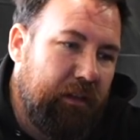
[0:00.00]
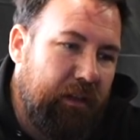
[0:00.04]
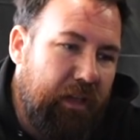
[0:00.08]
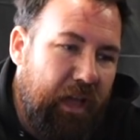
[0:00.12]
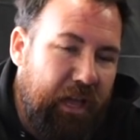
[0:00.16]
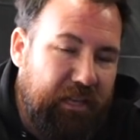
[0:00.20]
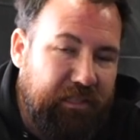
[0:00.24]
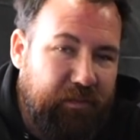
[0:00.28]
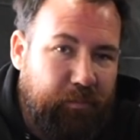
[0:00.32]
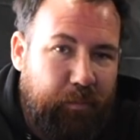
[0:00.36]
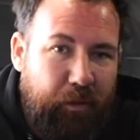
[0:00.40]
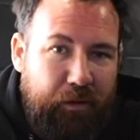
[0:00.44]

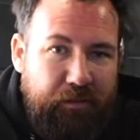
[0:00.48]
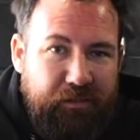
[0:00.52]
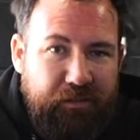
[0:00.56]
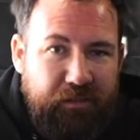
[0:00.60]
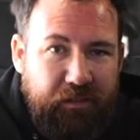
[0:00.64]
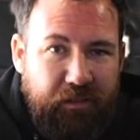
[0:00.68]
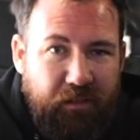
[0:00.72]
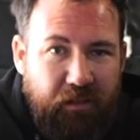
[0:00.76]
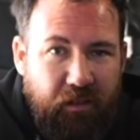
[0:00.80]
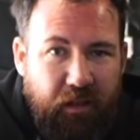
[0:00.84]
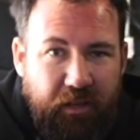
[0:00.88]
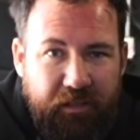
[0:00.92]
as opposed to
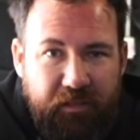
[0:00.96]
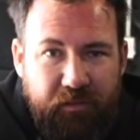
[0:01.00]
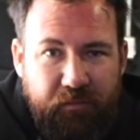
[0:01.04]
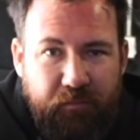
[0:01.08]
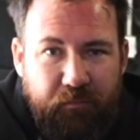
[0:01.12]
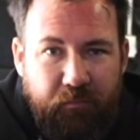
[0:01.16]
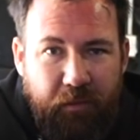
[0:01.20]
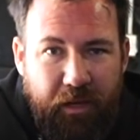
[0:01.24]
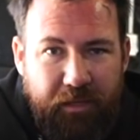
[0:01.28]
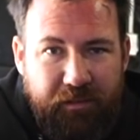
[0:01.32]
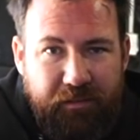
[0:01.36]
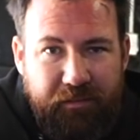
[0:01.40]
the clutch
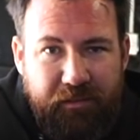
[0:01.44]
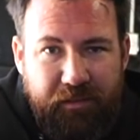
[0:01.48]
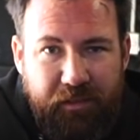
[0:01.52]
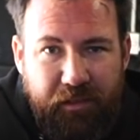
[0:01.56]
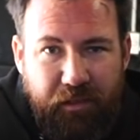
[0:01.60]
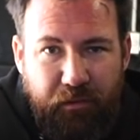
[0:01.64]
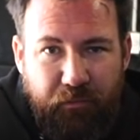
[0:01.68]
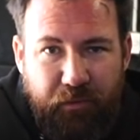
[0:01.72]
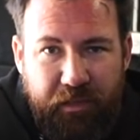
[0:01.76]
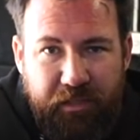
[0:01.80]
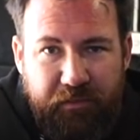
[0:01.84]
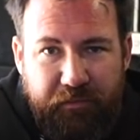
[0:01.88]
master
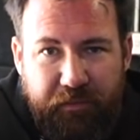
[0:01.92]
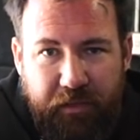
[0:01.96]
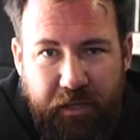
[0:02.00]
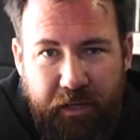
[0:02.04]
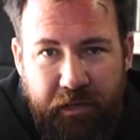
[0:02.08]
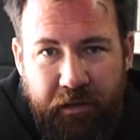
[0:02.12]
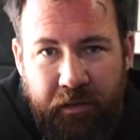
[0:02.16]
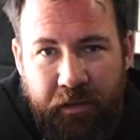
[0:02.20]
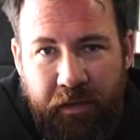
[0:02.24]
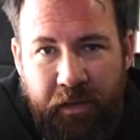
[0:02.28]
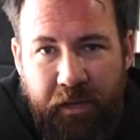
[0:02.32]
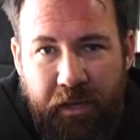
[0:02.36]
cylinder
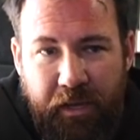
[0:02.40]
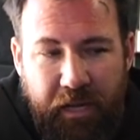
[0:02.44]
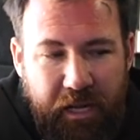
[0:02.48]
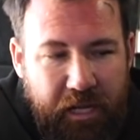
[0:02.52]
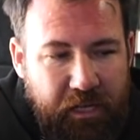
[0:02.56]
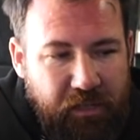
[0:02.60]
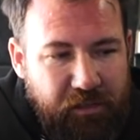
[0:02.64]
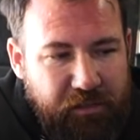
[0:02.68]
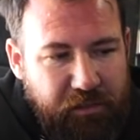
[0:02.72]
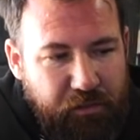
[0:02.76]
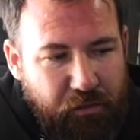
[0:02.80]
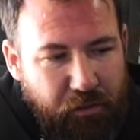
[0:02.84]
reservoir.
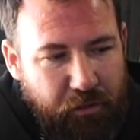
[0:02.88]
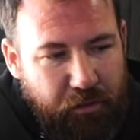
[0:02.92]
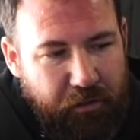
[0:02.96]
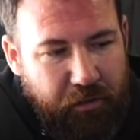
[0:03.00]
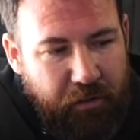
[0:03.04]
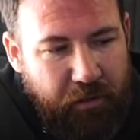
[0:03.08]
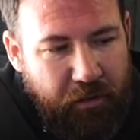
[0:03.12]
In short,